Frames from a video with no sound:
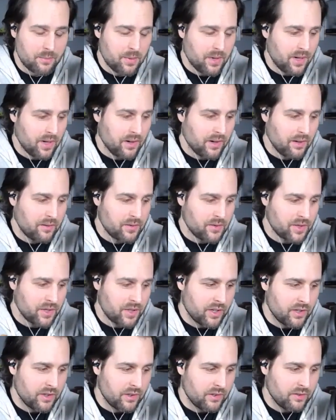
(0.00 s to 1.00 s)
pair of
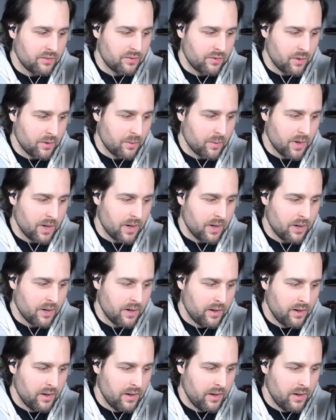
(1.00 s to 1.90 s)
shell footwear.